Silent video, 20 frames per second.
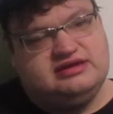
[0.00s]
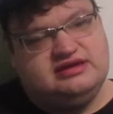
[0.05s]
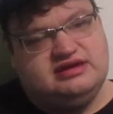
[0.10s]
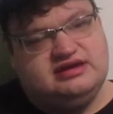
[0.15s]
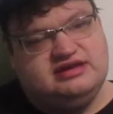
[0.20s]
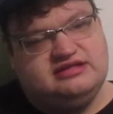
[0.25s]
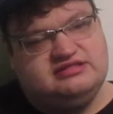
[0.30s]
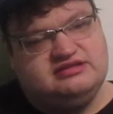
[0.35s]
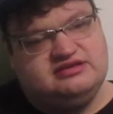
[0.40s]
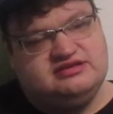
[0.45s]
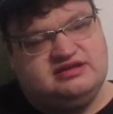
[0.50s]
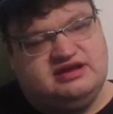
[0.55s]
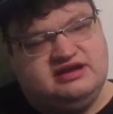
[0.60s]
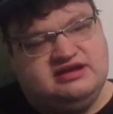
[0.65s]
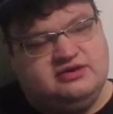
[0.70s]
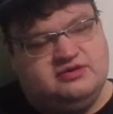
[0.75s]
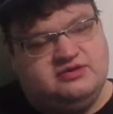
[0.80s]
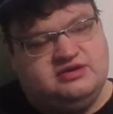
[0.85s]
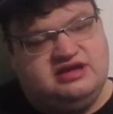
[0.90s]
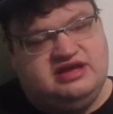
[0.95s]
And they're
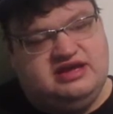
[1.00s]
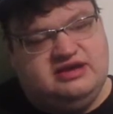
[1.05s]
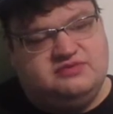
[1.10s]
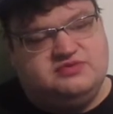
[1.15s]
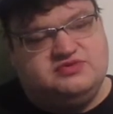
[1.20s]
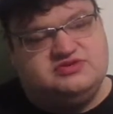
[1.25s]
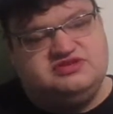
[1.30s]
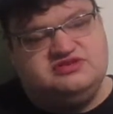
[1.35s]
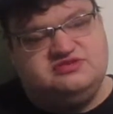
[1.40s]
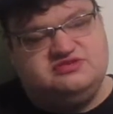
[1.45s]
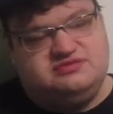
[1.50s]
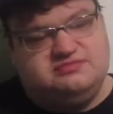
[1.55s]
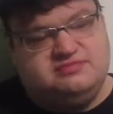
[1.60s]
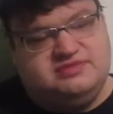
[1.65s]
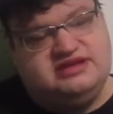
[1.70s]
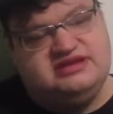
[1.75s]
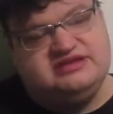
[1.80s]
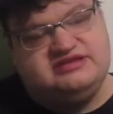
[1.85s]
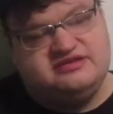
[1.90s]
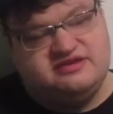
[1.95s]
like, okay, we'll do the
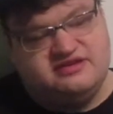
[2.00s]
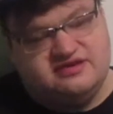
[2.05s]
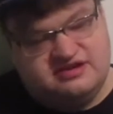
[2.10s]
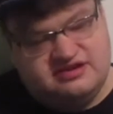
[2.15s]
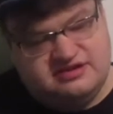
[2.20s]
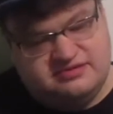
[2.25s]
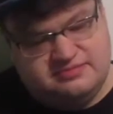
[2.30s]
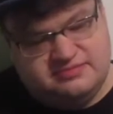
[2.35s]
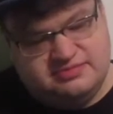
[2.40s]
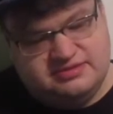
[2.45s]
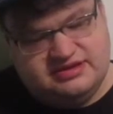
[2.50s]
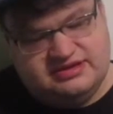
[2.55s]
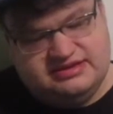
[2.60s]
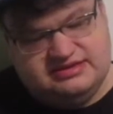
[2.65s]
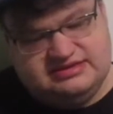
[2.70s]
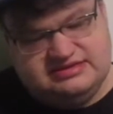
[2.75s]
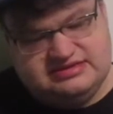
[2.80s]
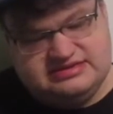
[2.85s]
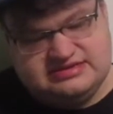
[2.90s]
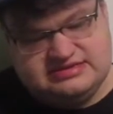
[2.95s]
Minotaur,
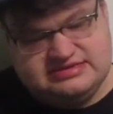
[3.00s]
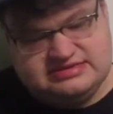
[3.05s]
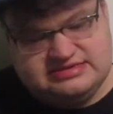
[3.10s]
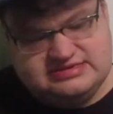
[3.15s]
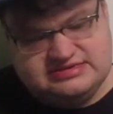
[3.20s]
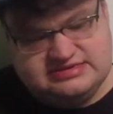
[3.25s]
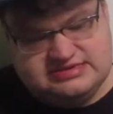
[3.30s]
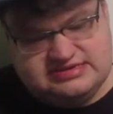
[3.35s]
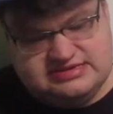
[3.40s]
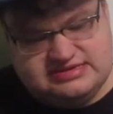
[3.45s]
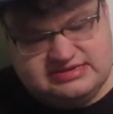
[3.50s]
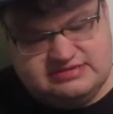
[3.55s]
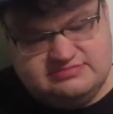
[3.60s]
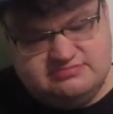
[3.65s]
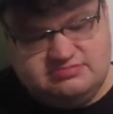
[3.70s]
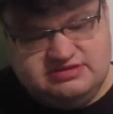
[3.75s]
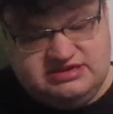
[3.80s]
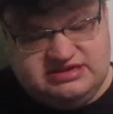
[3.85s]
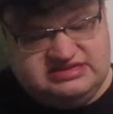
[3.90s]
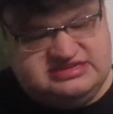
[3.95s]
but
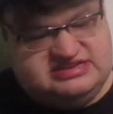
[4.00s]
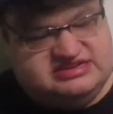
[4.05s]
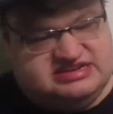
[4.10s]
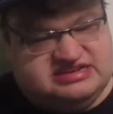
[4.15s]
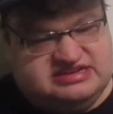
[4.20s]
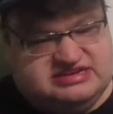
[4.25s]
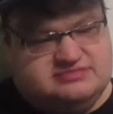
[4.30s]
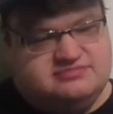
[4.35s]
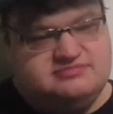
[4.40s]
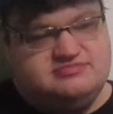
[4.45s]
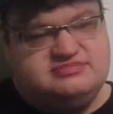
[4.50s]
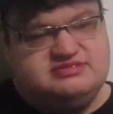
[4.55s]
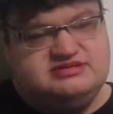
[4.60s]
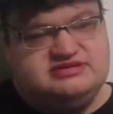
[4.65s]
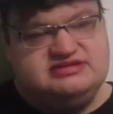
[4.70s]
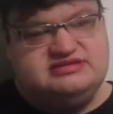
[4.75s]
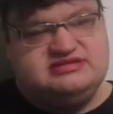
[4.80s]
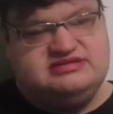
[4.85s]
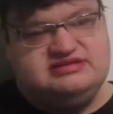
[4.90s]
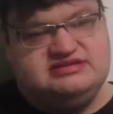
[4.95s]
B team,
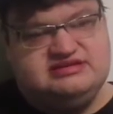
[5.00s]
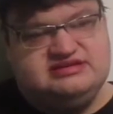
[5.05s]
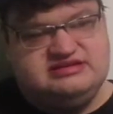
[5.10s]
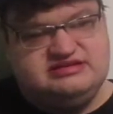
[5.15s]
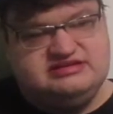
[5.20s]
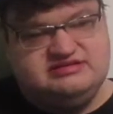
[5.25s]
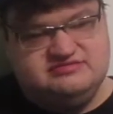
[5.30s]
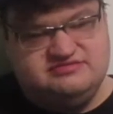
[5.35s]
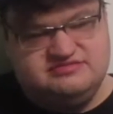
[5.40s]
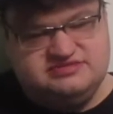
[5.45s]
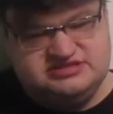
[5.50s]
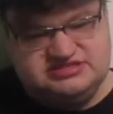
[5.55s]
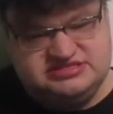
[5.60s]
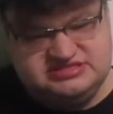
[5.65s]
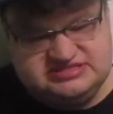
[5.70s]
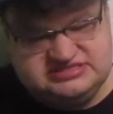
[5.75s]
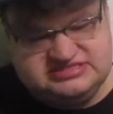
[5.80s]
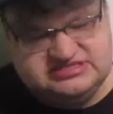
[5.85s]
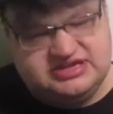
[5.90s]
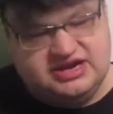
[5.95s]
which
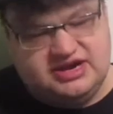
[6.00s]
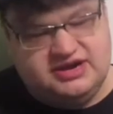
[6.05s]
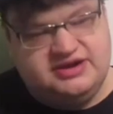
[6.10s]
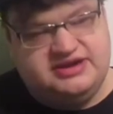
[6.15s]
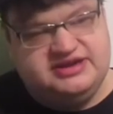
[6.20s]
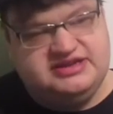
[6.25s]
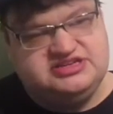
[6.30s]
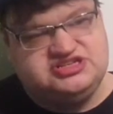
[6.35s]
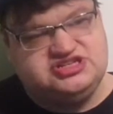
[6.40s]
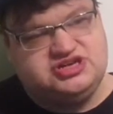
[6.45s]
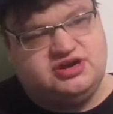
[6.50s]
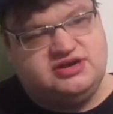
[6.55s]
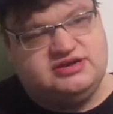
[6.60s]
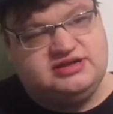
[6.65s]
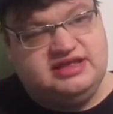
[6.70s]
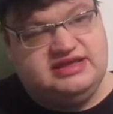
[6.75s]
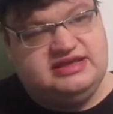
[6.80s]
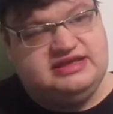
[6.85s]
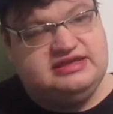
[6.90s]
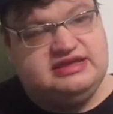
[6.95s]
is Zari and
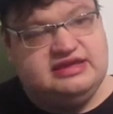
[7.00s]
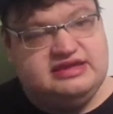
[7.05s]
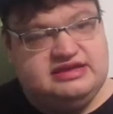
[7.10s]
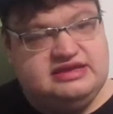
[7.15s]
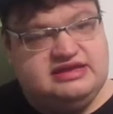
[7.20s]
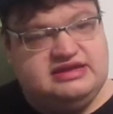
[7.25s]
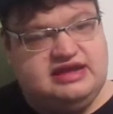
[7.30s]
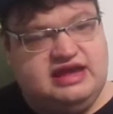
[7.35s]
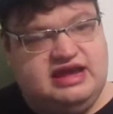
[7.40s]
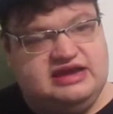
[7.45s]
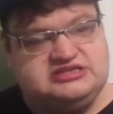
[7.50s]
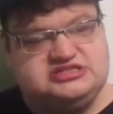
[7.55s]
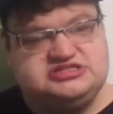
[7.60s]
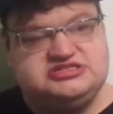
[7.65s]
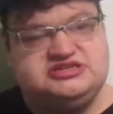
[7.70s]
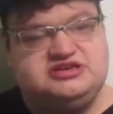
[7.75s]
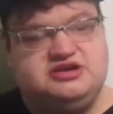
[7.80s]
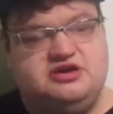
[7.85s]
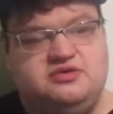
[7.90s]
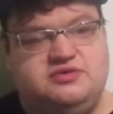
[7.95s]
Charlie,
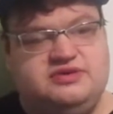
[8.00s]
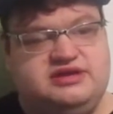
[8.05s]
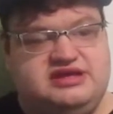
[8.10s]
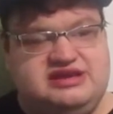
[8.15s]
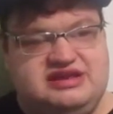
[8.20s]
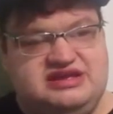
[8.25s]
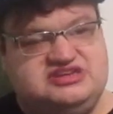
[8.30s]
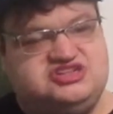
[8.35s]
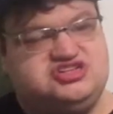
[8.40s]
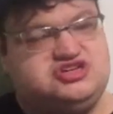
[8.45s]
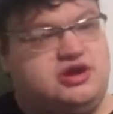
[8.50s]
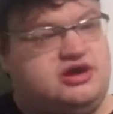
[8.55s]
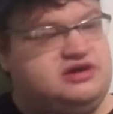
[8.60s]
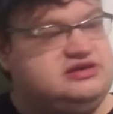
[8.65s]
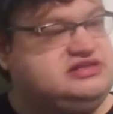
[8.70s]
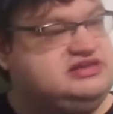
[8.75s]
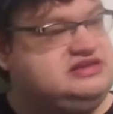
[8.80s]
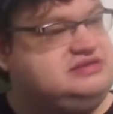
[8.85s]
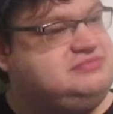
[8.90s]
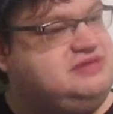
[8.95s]
actually go in, and
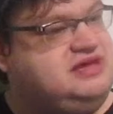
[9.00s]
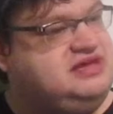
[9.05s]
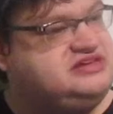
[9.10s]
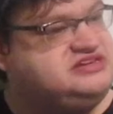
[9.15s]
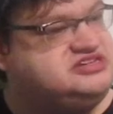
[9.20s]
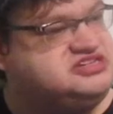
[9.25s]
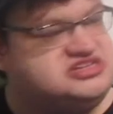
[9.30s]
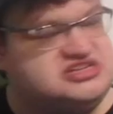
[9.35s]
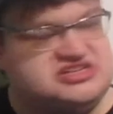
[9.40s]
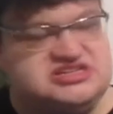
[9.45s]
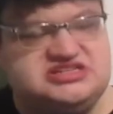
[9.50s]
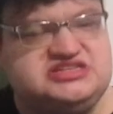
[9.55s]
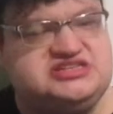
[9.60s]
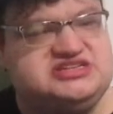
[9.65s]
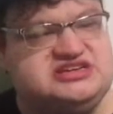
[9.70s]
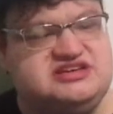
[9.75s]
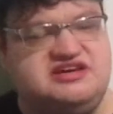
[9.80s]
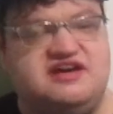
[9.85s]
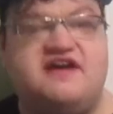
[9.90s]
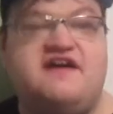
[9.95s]
Charlie manages
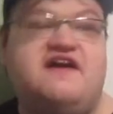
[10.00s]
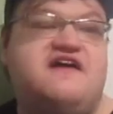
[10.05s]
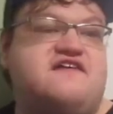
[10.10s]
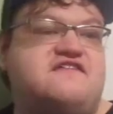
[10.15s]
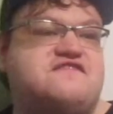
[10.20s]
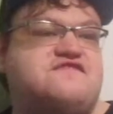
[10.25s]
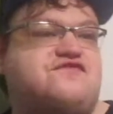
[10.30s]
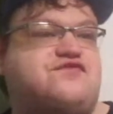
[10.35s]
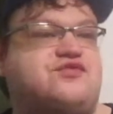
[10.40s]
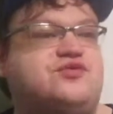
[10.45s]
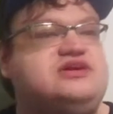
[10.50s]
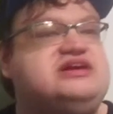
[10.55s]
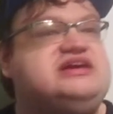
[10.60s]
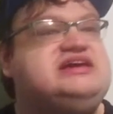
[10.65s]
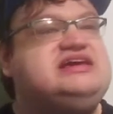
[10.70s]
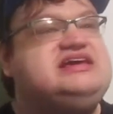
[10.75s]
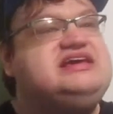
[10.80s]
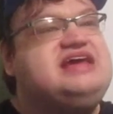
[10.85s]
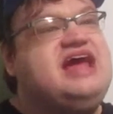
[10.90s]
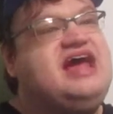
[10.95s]
to
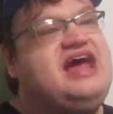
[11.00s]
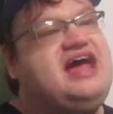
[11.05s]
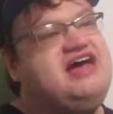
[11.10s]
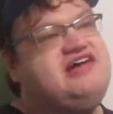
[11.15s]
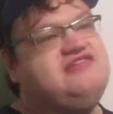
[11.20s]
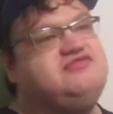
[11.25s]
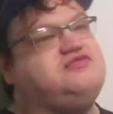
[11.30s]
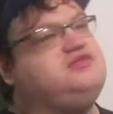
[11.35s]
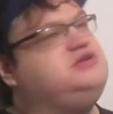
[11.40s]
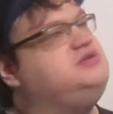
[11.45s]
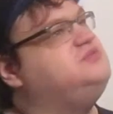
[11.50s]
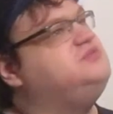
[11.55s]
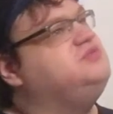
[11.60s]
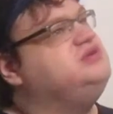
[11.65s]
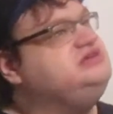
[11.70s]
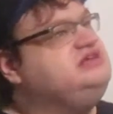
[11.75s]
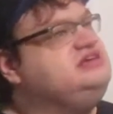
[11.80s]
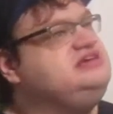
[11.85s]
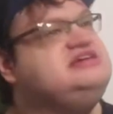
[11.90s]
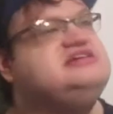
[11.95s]
free
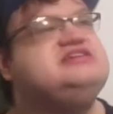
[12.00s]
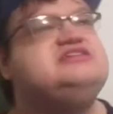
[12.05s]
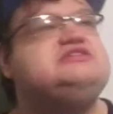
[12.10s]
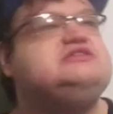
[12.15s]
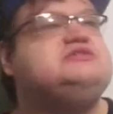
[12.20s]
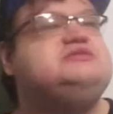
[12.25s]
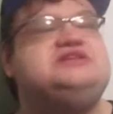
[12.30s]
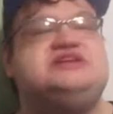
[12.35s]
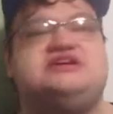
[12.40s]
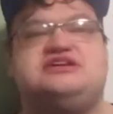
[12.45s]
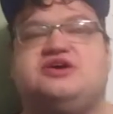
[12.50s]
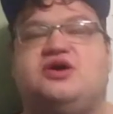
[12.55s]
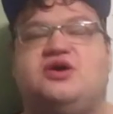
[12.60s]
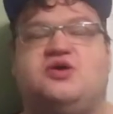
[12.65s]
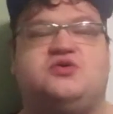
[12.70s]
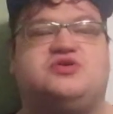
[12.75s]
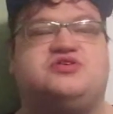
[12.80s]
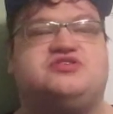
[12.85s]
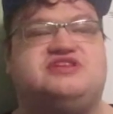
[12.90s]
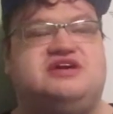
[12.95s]
everyone, including an
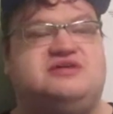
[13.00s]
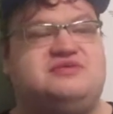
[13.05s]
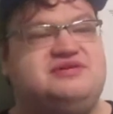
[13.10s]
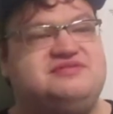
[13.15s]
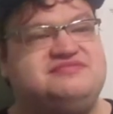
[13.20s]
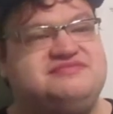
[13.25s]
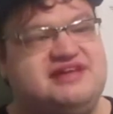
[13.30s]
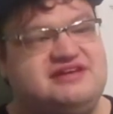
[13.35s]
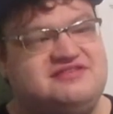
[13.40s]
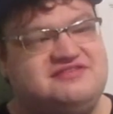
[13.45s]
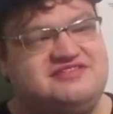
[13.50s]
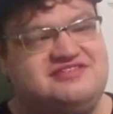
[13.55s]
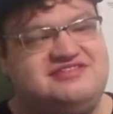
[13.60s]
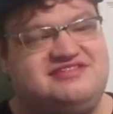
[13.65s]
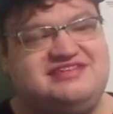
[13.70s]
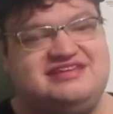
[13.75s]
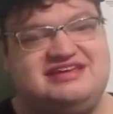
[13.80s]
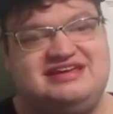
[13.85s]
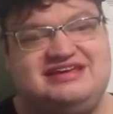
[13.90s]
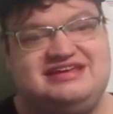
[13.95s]
ogre that we've never
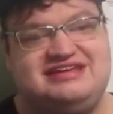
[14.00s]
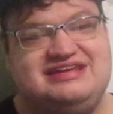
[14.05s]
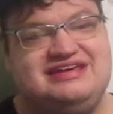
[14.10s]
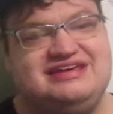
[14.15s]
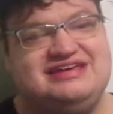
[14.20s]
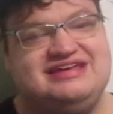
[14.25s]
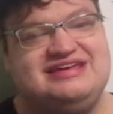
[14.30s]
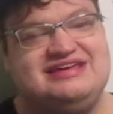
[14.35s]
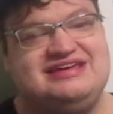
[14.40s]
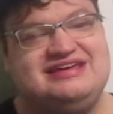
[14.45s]
seen,